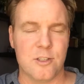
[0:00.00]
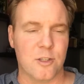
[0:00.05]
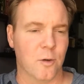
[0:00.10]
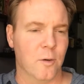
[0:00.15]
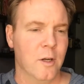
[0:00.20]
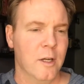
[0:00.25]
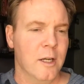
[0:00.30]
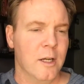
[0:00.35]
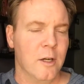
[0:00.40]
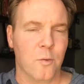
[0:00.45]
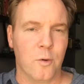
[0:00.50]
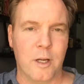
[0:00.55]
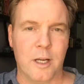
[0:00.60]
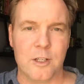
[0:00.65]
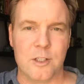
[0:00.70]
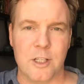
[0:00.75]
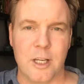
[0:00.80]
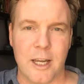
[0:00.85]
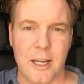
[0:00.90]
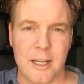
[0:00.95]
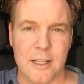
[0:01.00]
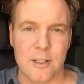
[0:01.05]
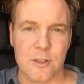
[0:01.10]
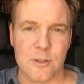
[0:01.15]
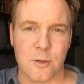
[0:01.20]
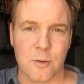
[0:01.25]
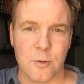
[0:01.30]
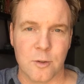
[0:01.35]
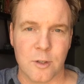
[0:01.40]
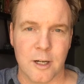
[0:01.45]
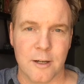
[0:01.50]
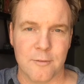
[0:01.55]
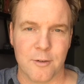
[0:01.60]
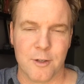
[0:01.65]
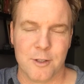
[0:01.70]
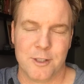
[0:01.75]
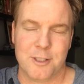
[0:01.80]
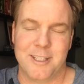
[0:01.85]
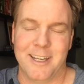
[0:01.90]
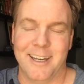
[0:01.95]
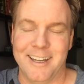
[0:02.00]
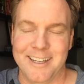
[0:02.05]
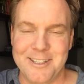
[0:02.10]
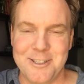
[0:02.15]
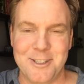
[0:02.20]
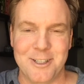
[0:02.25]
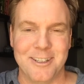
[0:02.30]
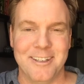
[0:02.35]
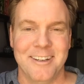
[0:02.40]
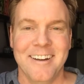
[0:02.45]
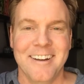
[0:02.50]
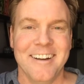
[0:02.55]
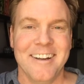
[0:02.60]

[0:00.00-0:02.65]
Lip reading: So we actually this whole conversation